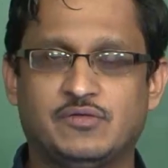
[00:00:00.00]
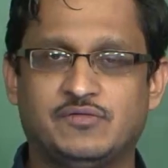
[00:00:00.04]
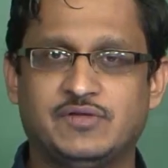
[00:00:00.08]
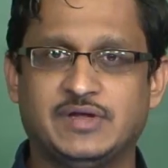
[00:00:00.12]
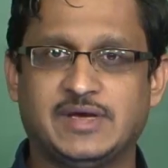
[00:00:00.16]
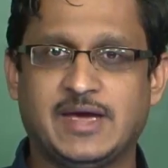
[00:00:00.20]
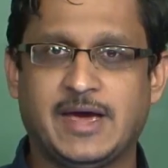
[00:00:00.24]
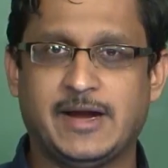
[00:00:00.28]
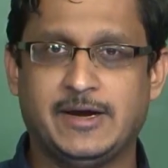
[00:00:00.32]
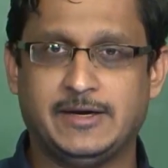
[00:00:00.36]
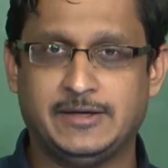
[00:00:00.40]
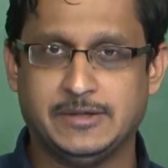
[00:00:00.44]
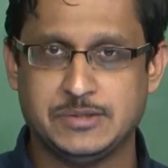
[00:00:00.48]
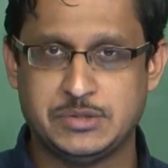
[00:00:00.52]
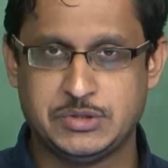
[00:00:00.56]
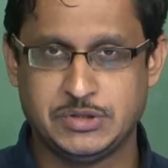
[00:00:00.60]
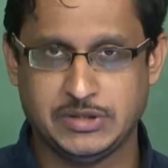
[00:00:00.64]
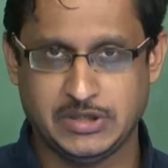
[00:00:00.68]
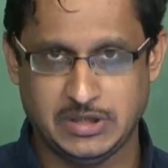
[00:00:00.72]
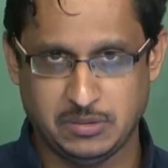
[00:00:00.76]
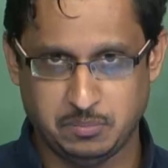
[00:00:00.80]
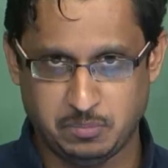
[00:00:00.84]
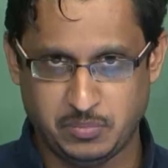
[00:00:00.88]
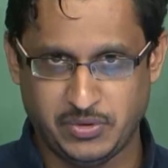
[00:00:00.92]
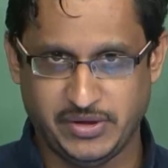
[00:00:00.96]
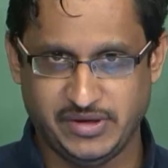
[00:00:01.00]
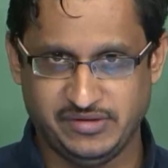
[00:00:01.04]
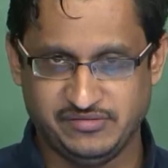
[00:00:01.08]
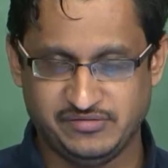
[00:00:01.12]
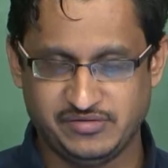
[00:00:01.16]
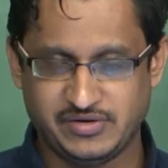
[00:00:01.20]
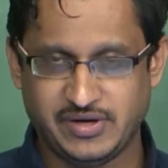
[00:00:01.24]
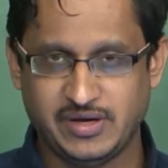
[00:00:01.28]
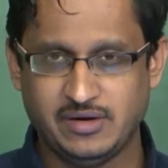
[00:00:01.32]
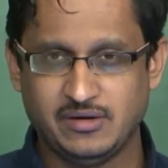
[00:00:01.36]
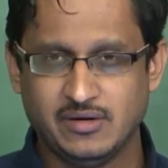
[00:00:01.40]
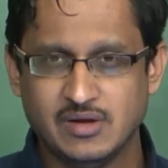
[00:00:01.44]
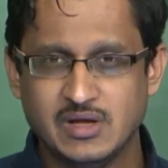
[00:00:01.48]
of the characteristic
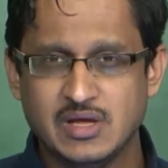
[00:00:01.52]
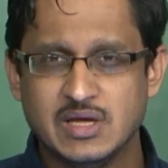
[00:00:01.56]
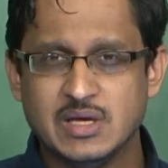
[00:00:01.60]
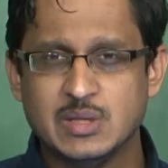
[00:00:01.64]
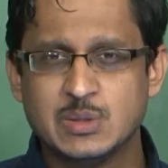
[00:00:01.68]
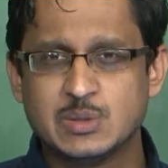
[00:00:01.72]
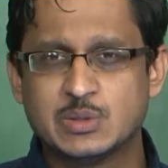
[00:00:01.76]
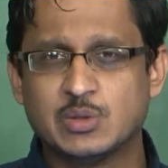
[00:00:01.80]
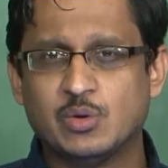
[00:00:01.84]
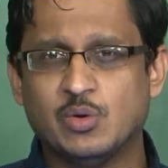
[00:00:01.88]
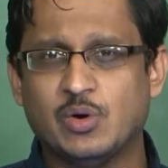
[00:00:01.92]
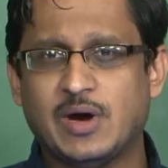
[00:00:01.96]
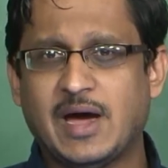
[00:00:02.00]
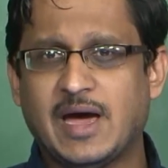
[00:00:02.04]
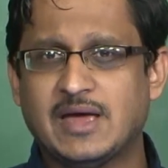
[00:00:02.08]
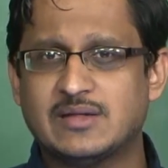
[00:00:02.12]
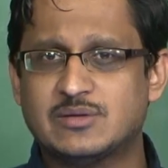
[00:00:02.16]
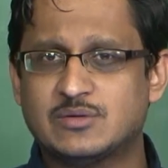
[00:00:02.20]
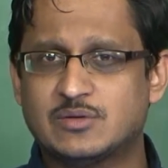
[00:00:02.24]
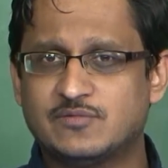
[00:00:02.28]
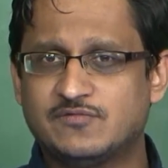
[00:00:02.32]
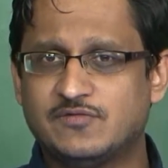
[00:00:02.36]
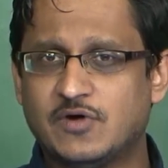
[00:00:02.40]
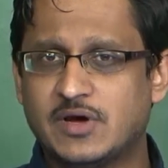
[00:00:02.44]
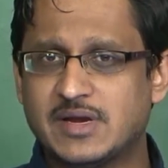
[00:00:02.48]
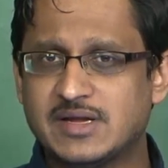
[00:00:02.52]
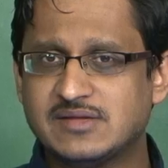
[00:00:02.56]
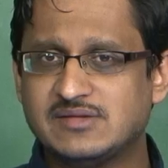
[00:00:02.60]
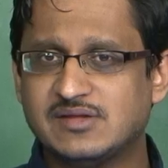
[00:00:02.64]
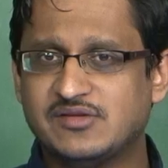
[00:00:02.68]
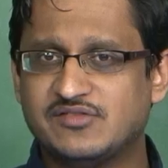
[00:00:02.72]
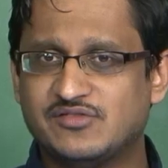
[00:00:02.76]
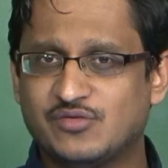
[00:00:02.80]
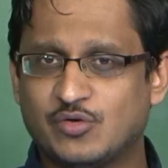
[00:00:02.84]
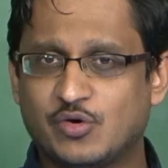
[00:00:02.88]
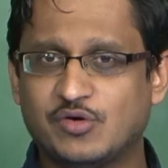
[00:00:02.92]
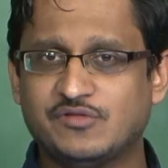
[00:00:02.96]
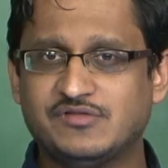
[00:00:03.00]
impedance, right. So, as far as the
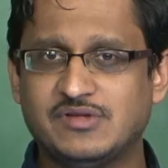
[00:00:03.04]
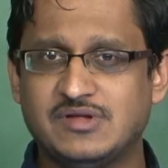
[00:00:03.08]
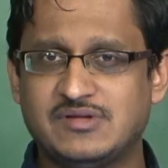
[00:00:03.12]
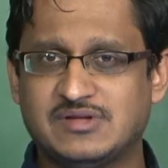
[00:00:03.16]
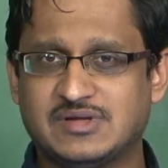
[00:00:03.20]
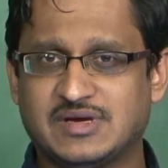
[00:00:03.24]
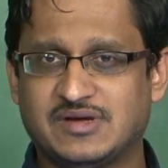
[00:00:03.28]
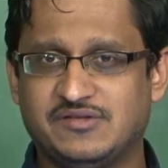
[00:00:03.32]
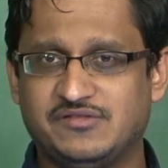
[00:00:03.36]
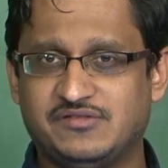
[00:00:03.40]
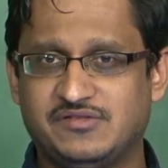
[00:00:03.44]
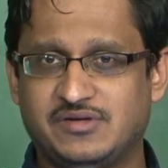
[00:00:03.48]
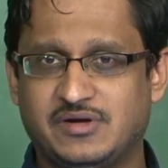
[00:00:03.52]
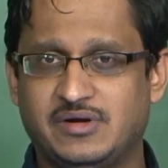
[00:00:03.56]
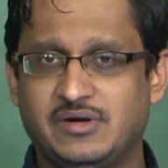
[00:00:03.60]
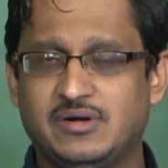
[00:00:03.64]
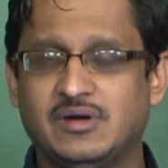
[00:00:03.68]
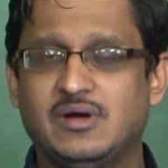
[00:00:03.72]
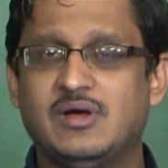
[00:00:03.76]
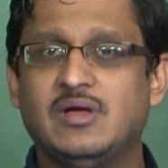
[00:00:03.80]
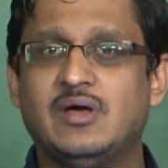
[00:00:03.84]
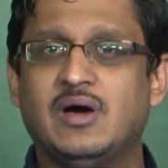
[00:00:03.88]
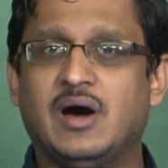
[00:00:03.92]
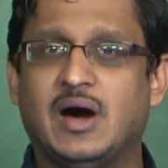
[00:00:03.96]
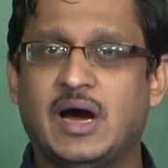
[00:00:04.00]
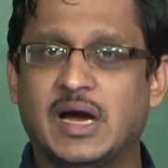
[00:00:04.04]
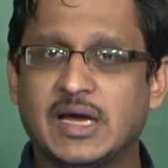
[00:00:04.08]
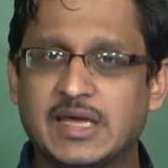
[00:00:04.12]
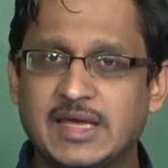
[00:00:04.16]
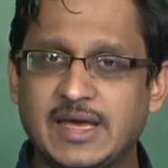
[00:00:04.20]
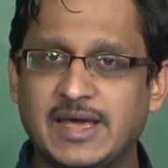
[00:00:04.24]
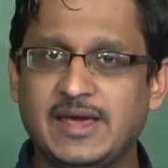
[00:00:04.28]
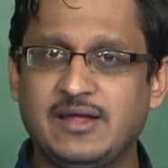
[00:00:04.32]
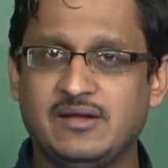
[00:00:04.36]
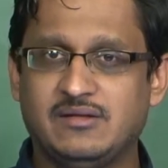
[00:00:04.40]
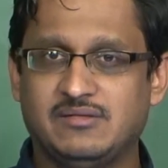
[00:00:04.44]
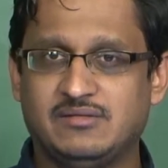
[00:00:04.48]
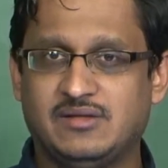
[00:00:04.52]
source is concerned,
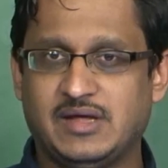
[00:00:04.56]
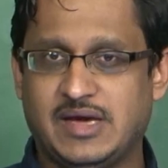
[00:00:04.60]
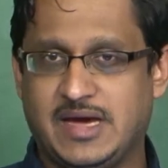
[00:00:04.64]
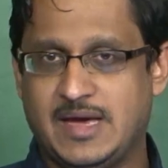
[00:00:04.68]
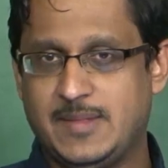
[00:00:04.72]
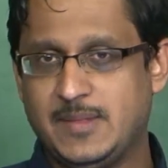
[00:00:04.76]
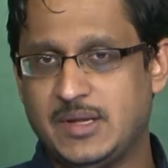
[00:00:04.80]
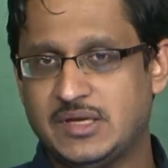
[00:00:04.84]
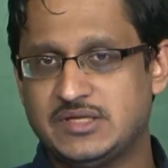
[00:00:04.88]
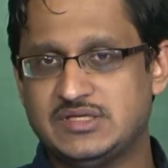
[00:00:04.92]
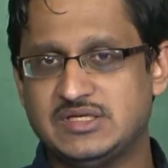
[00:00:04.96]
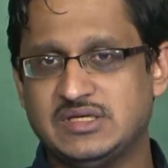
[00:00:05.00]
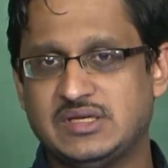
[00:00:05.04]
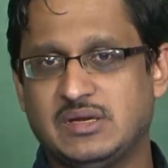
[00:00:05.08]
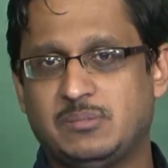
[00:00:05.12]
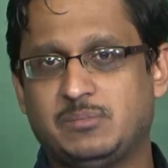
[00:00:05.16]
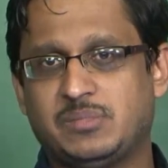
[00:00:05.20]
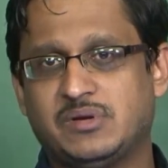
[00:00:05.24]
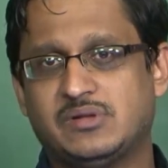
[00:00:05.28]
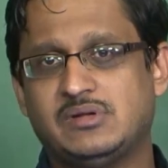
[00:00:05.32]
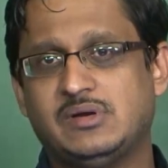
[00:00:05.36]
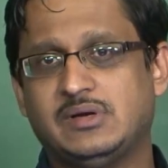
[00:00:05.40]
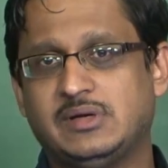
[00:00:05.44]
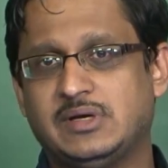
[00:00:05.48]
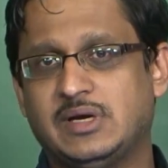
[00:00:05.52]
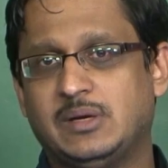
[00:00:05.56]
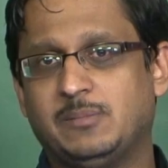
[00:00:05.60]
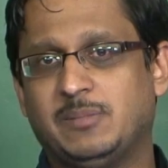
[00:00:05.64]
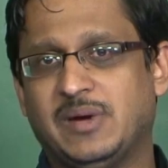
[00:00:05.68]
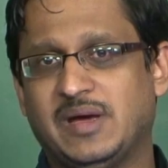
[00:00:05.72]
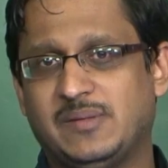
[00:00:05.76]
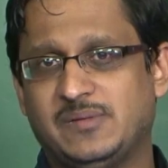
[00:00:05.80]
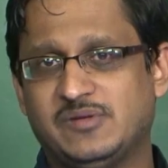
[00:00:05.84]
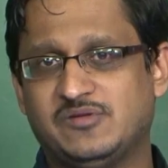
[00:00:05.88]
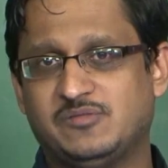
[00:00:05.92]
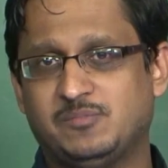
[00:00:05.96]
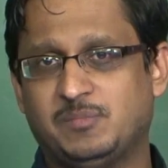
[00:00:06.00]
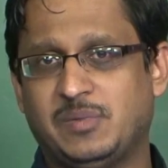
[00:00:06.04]
again the energy represented
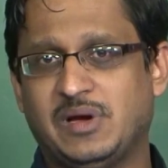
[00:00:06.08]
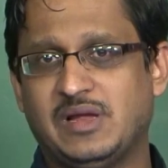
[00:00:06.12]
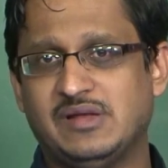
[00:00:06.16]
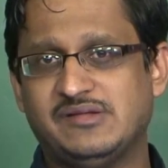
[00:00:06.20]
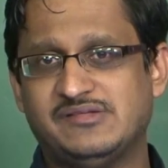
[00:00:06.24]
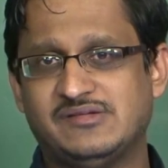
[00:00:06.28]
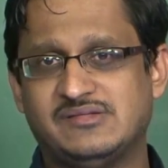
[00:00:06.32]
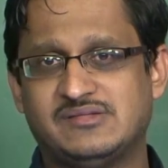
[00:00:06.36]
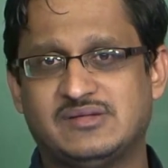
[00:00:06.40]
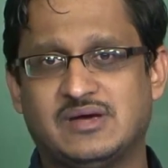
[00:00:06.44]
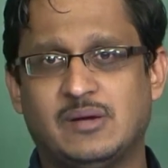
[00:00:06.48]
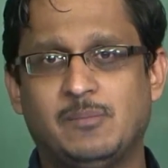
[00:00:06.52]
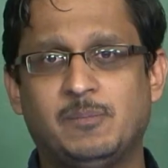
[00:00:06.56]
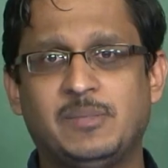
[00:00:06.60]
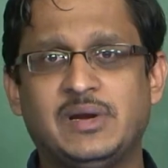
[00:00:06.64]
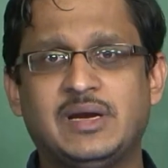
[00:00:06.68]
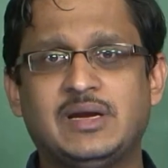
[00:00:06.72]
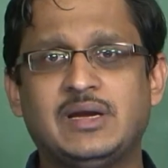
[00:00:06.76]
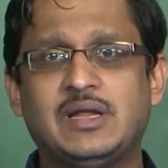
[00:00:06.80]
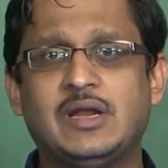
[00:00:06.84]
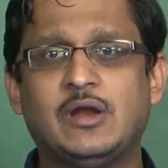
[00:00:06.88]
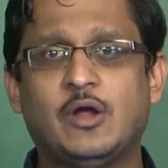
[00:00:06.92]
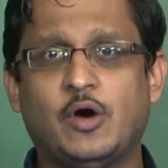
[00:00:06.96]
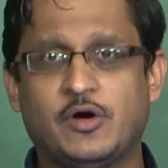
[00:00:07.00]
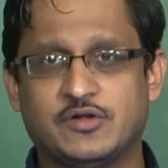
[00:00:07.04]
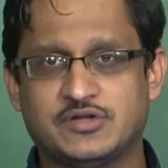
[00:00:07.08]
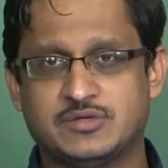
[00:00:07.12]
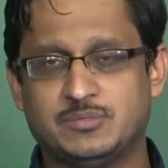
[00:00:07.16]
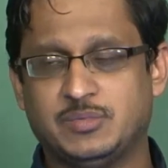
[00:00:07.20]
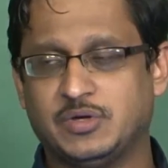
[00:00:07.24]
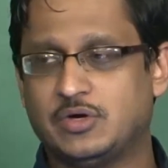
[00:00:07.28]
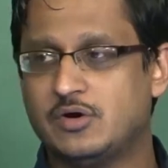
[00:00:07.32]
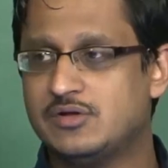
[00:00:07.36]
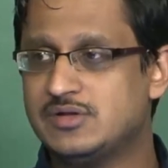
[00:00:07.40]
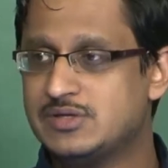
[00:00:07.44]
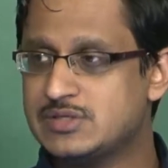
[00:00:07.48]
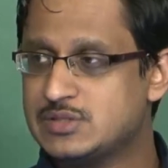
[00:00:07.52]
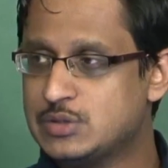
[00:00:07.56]
by this pulse is completely lost,
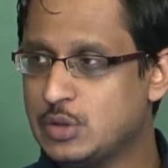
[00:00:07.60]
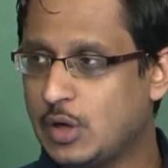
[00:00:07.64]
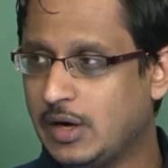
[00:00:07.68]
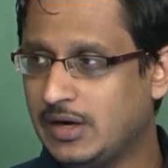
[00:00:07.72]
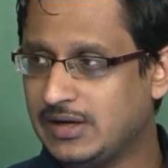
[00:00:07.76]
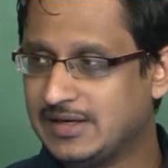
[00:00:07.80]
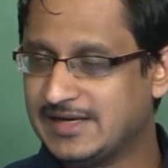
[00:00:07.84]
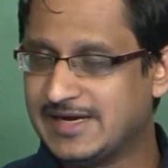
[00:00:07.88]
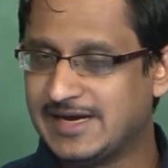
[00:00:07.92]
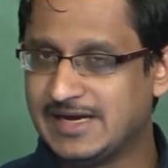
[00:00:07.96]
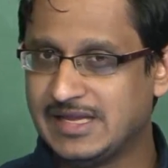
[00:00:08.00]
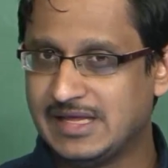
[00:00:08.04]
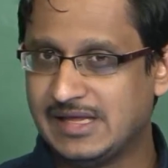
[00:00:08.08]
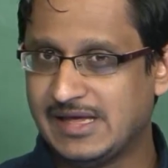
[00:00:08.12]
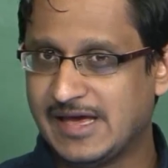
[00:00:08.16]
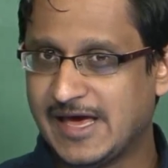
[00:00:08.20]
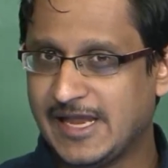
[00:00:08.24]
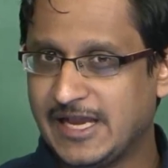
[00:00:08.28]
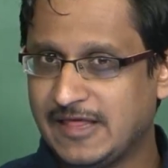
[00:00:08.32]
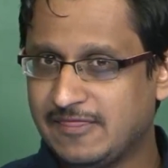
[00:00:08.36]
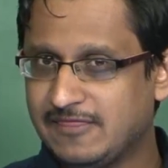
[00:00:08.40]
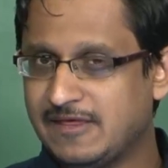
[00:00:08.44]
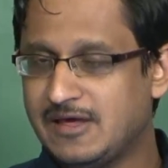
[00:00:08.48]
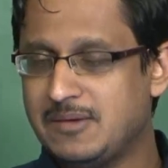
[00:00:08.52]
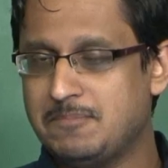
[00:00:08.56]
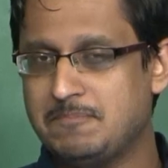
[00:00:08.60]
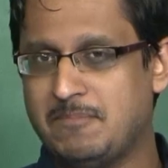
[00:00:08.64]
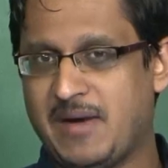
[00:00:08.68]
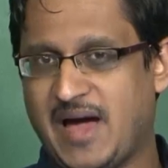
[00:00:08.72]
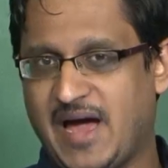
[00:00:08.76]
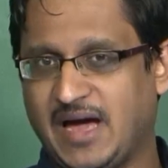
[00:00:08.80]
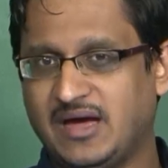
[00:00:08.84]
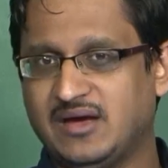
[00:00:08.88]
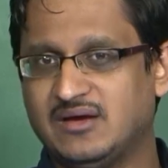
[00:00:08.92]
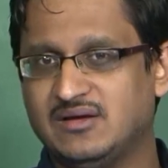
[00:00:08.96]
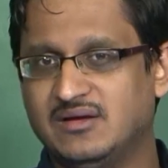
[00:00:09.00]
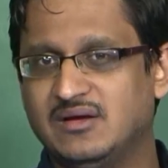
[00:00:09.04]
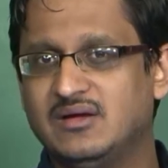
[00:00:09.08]
because it is not getting anything
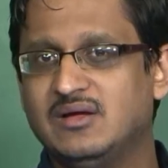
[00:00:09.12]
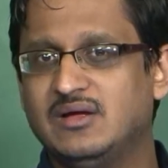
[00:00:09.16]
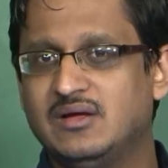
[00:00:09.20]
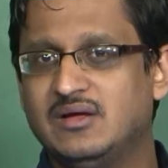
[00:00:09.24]
back.